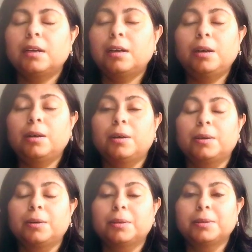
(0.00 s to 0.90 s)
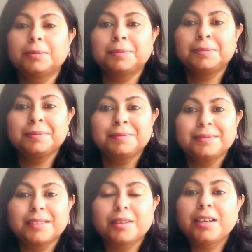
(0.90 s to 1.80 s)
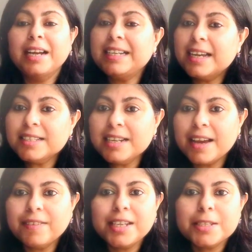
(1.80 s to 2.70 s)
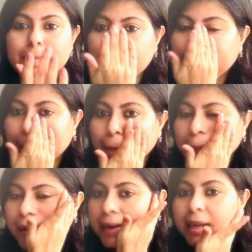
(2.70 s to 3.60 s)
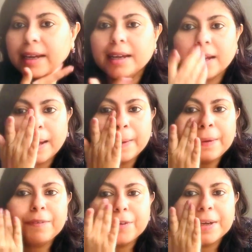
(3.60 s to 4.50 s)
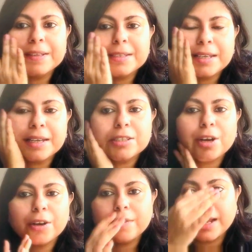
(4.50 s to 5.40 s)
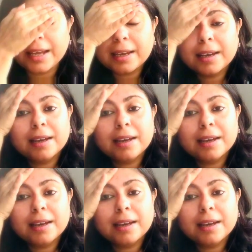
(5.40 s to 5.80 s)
Oh. It doesn't have any smell, but I don't know if you can see. It's sort of like,